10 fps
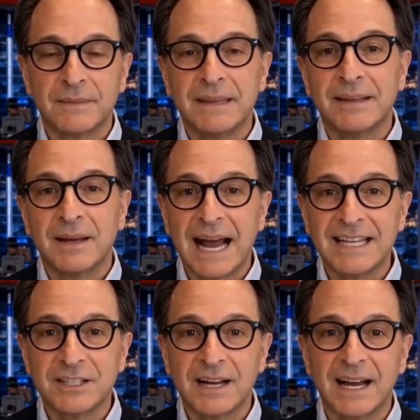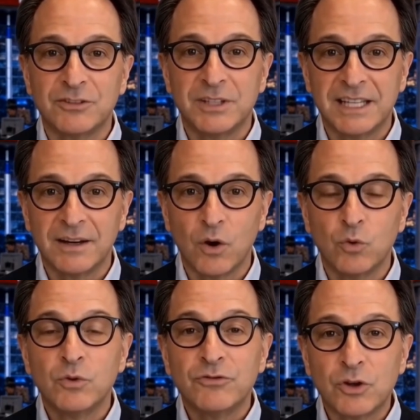In the last class, we did an
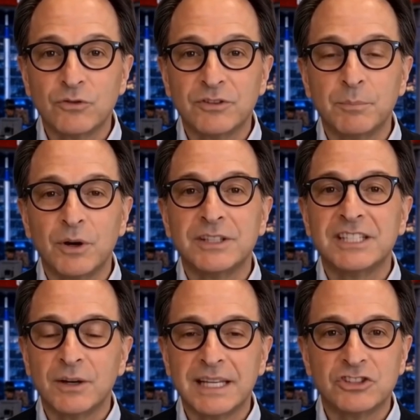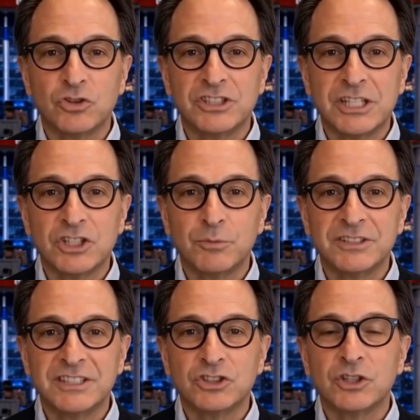overview of the military and strategic
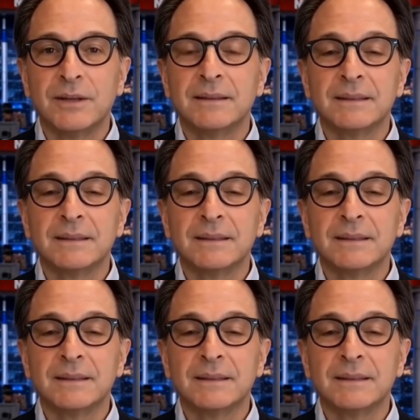position,